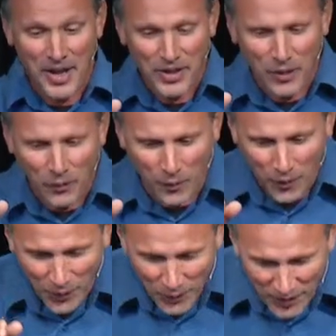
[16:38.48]
the
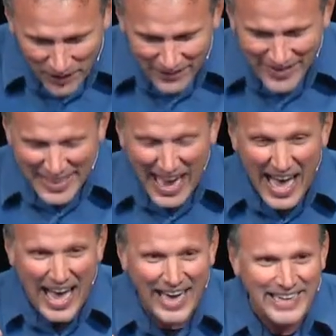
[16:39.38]
word of
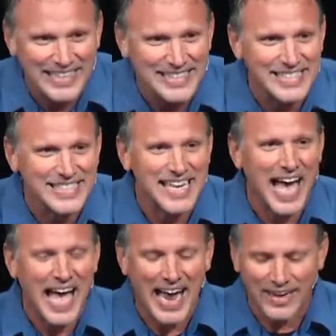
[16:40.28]
God
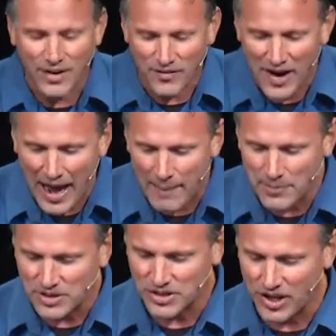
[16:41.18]
inside of
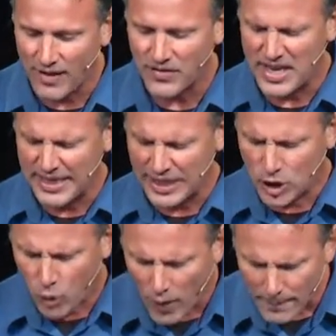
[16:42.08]
Abba's life and
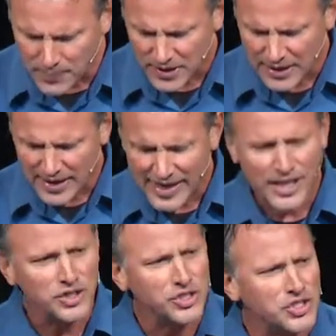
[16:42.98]
equipped
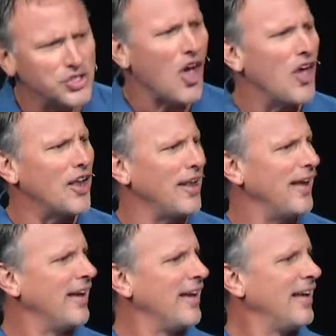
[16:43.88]
his son?
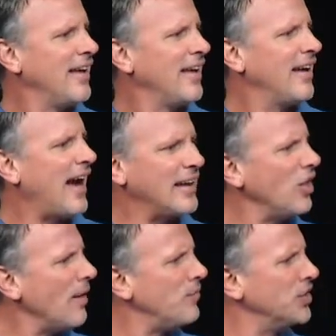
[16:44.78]
I
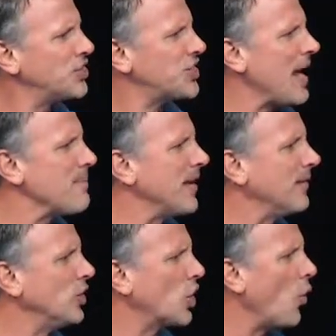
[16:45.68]
love the
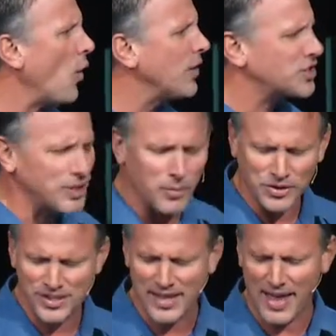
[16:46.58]
statement, the quote that someone
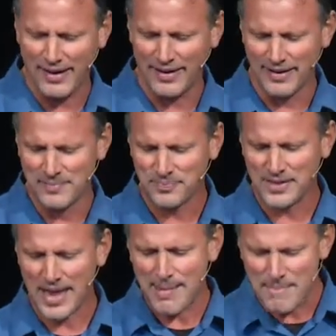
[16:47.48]
said
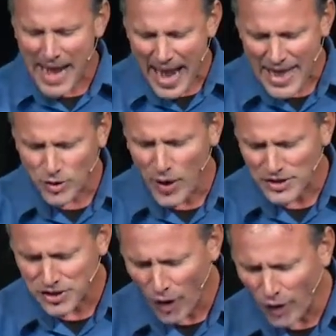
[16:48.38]
A man who
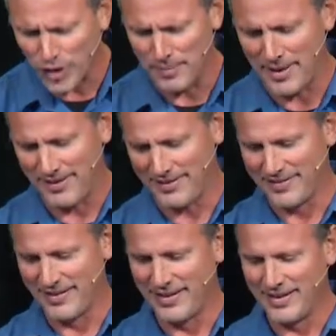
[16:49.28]
has an argument
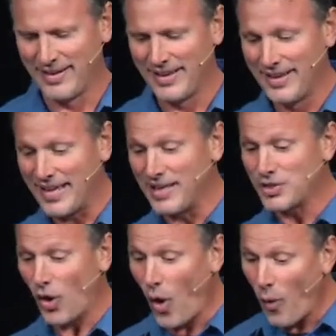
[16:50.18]
is
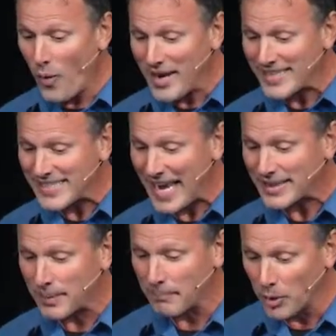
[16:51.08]
always at
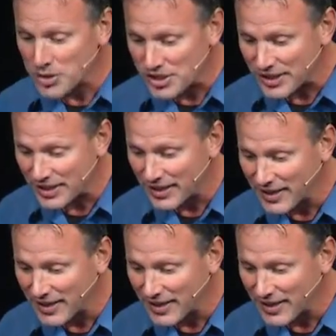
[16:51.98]
the mercy